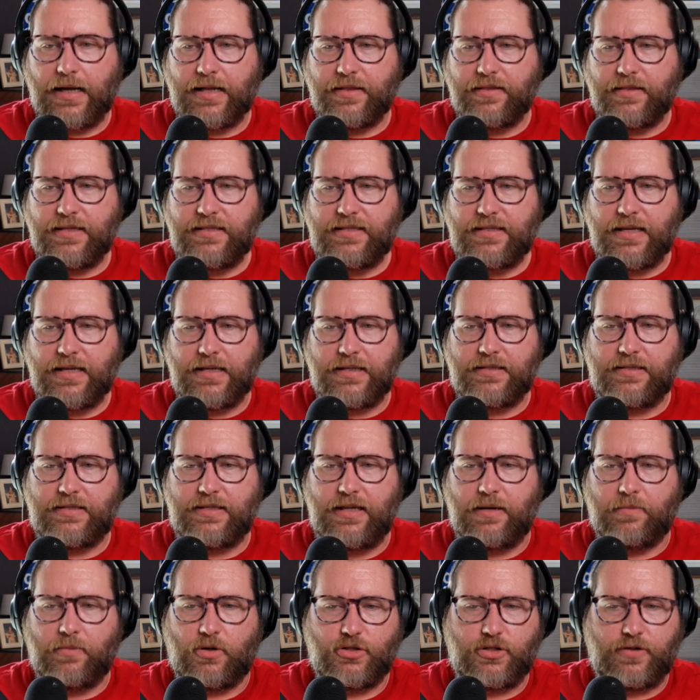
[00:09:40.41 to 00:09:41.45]
This is
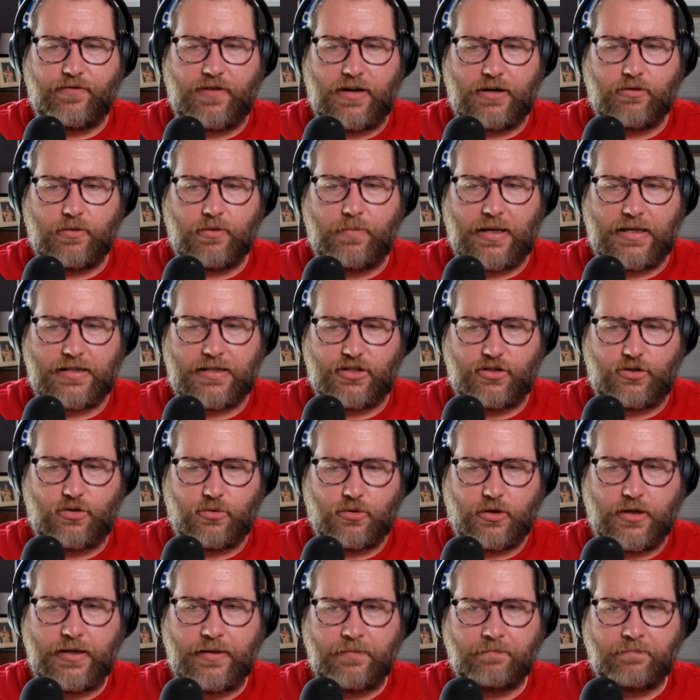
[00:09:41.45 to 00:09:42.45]
the Emulsify repository.